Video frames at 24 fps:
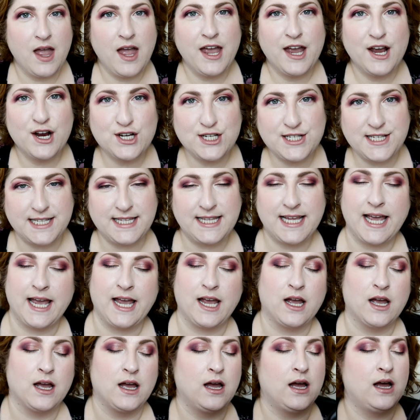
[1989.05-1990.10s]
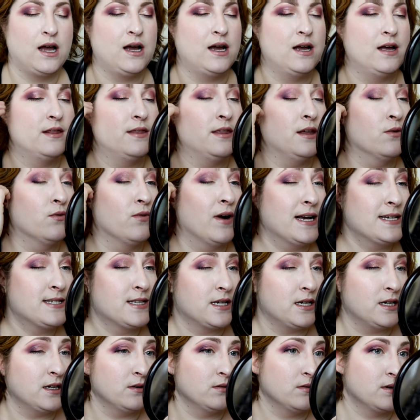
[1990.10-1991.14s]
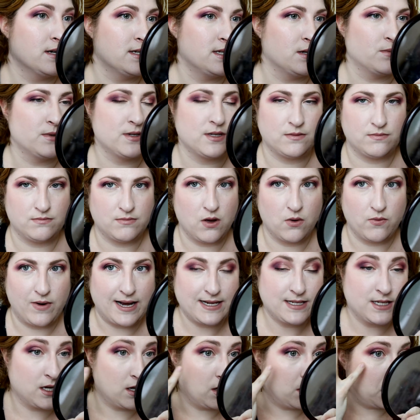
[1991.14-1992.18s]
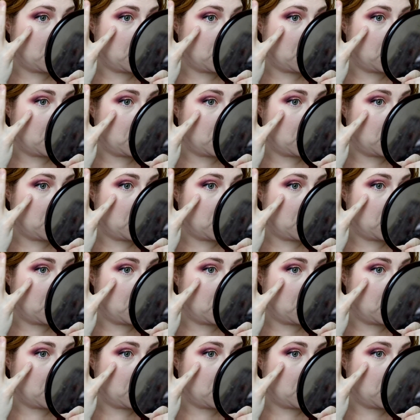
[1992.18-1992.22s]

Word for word: Here's the thing, uh, the rescue, because it was a rescue